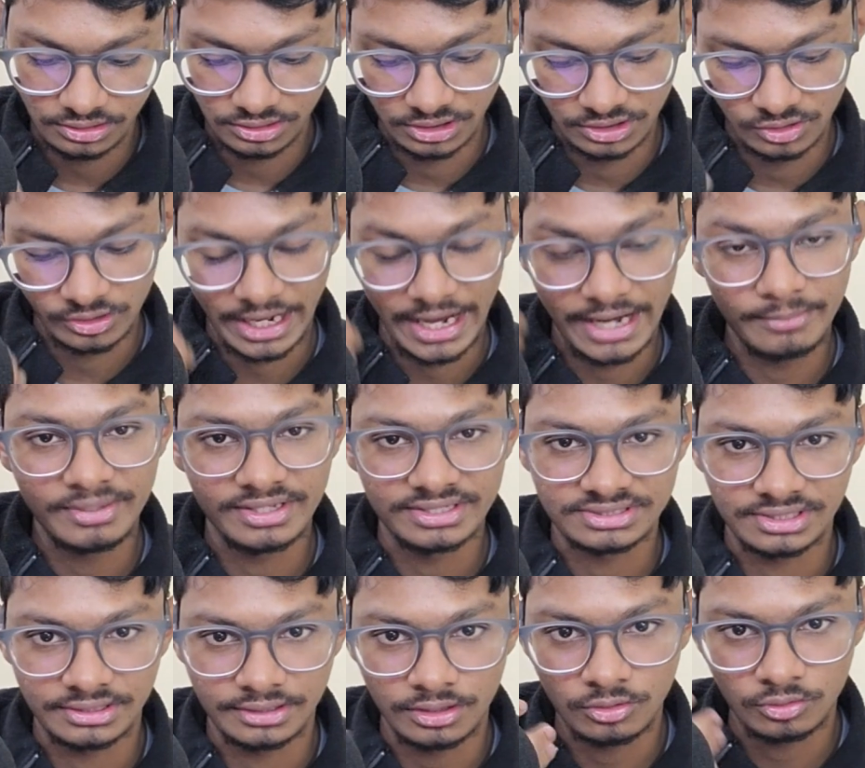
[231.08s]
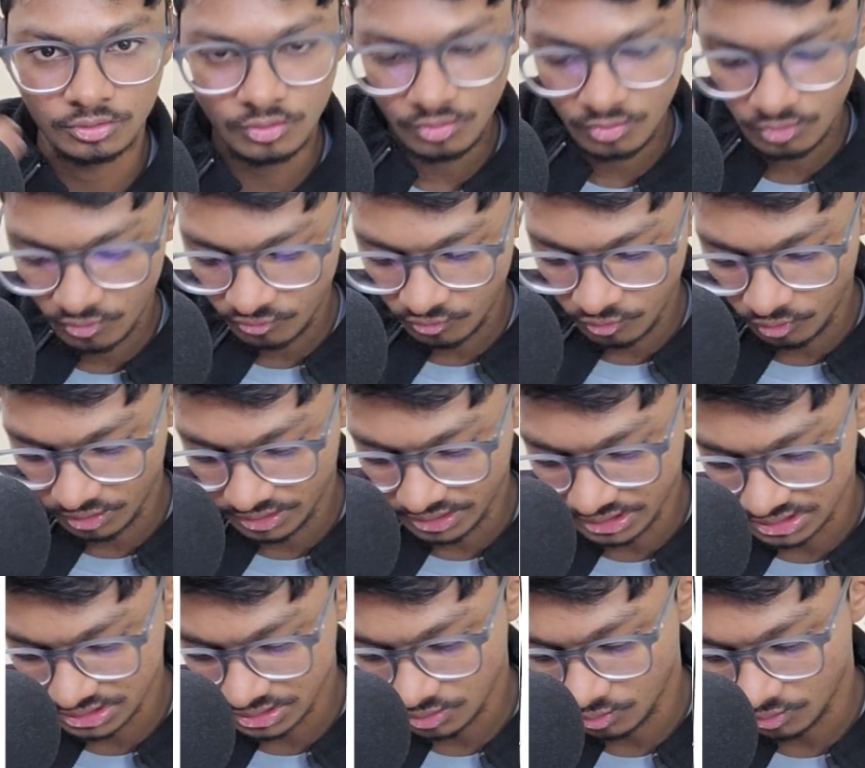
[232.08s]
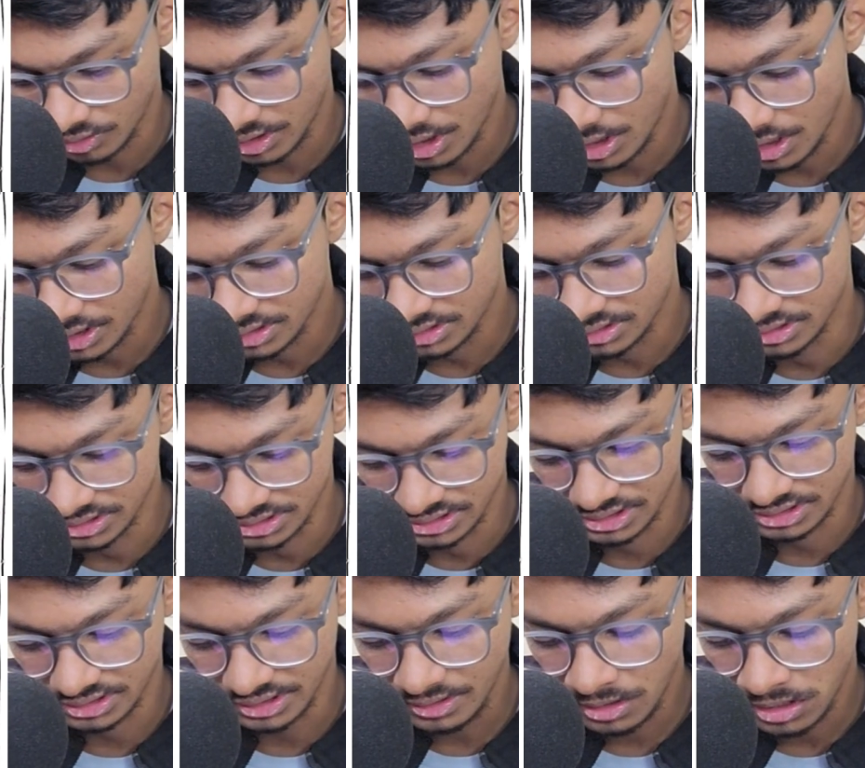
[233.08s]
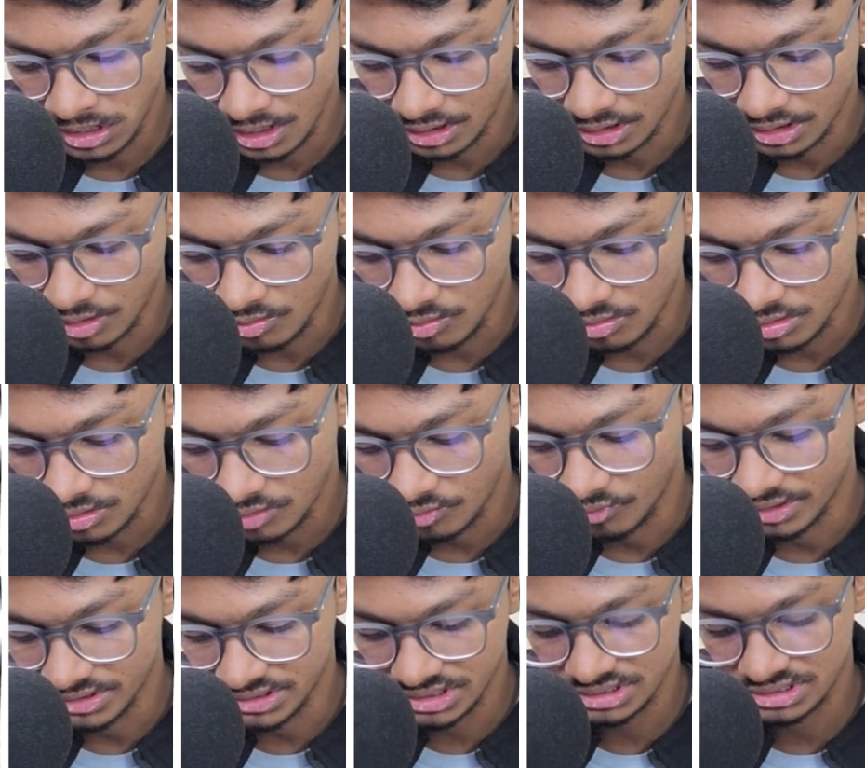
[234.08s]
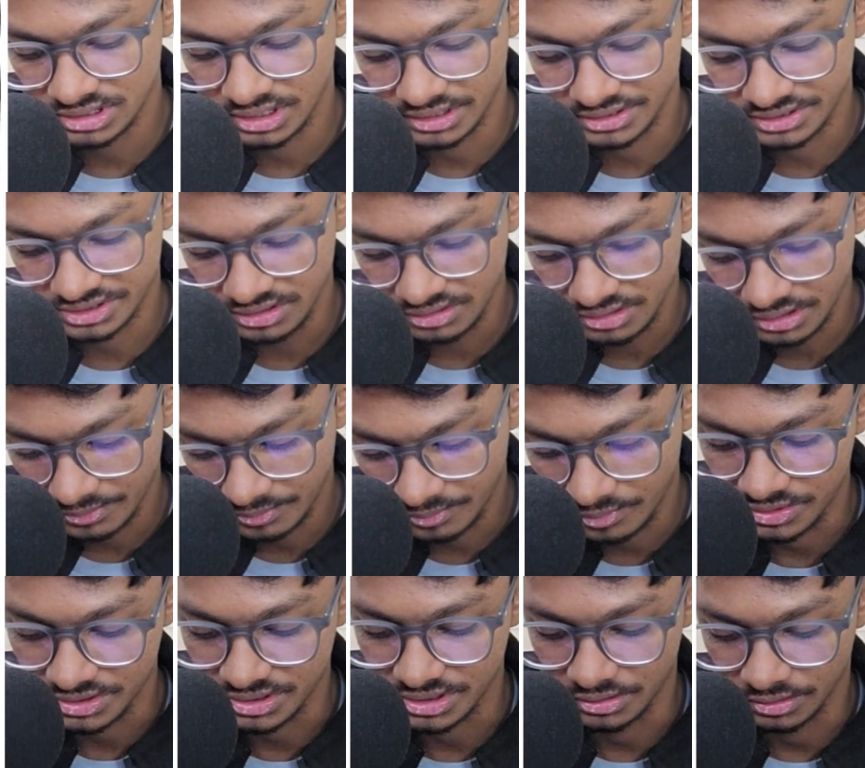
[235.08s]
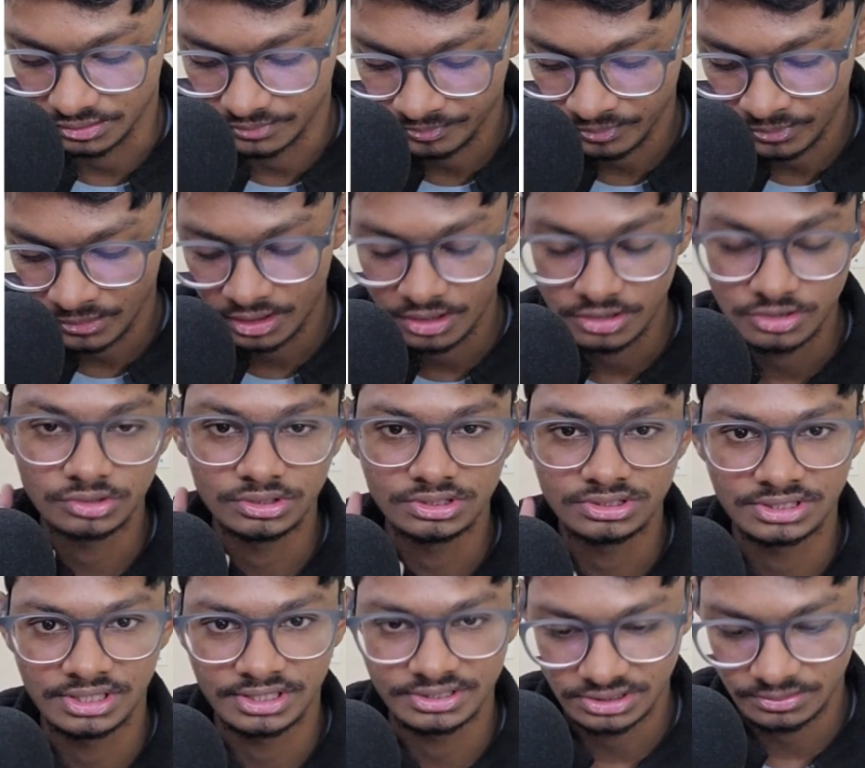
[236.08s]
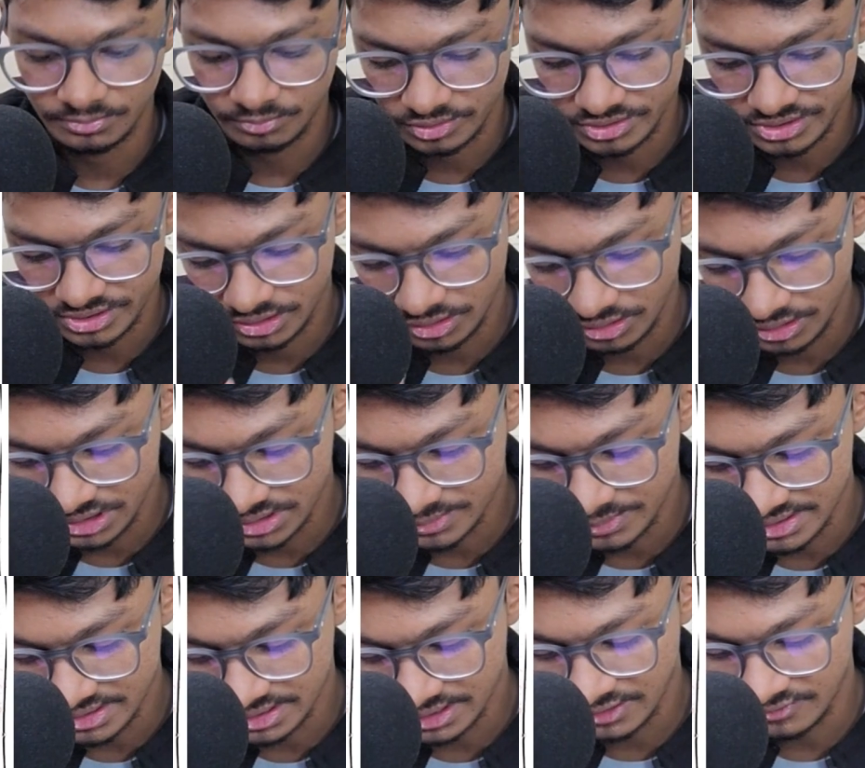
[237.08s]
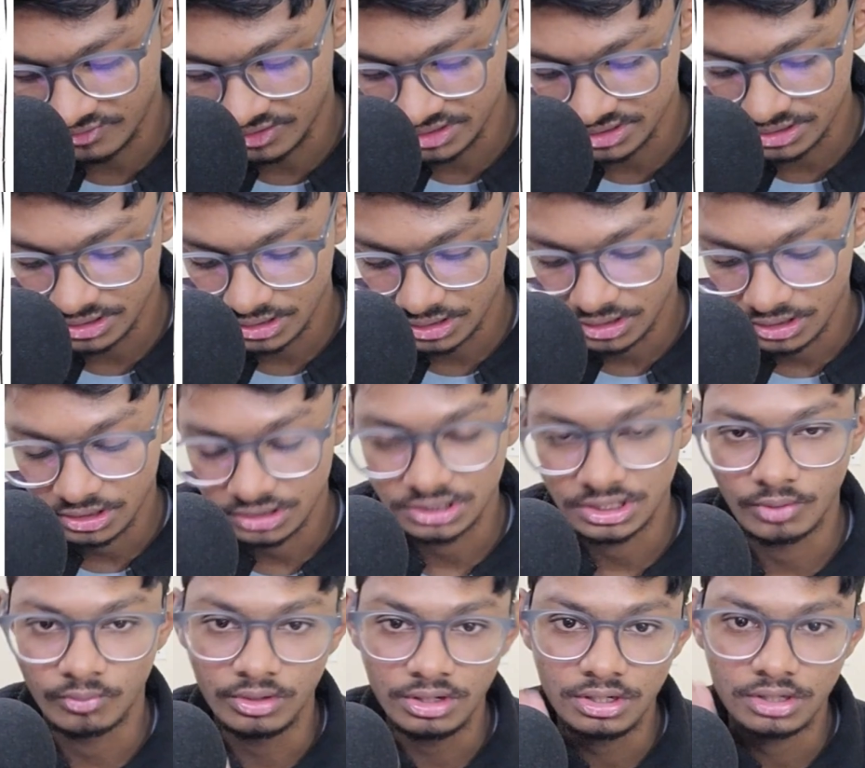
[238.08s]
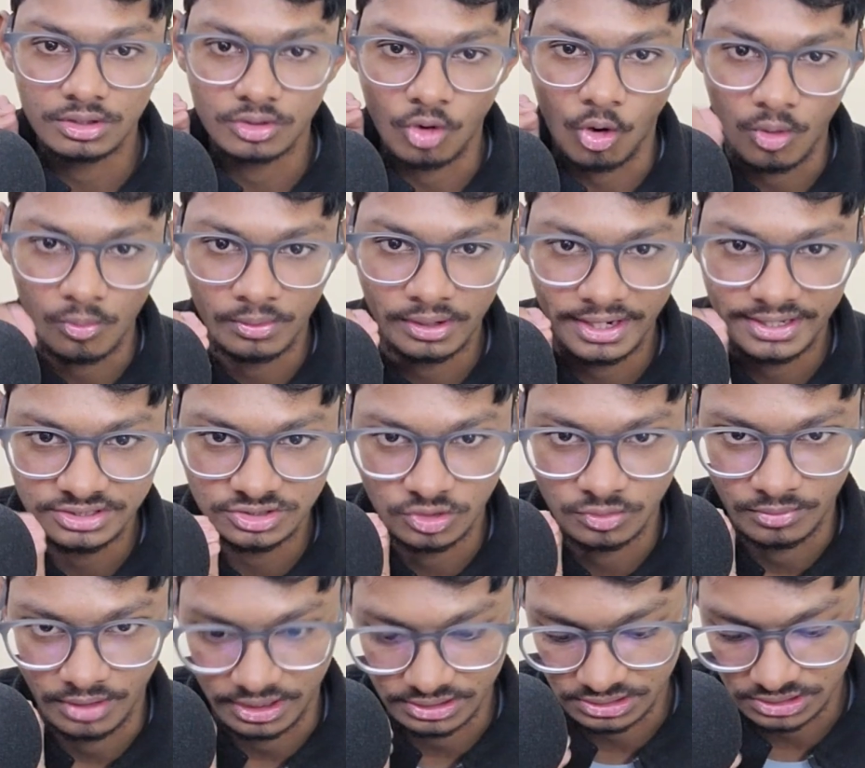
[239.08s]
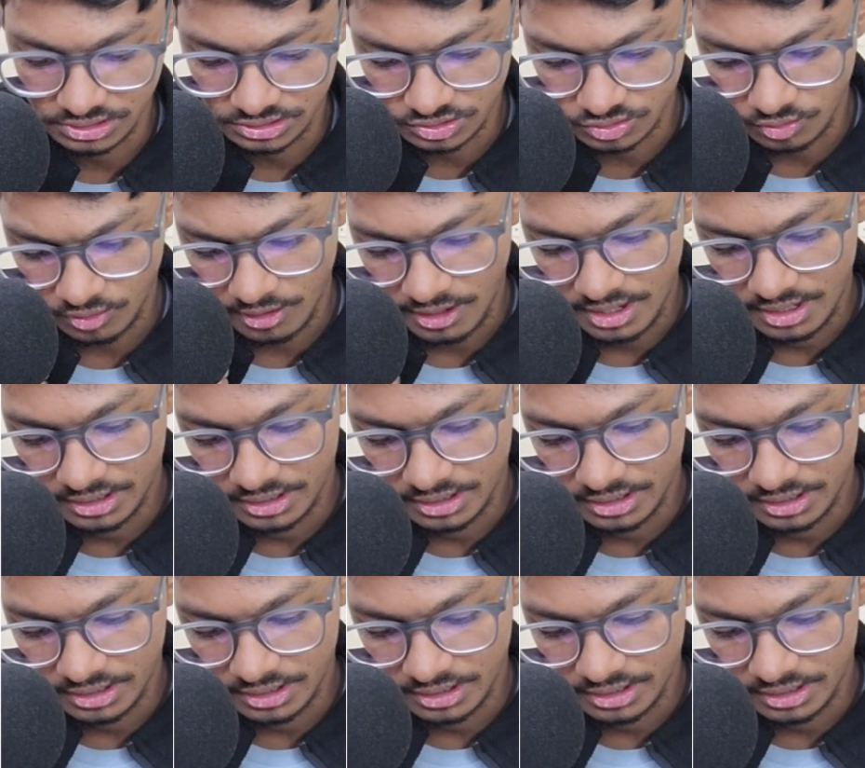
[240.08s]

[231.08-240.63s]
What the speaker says: it can be extended to 4 years. Okay, this is the thing. Now what is the selection procedure? So the selection procedure is basically, first they will normalize your marks. So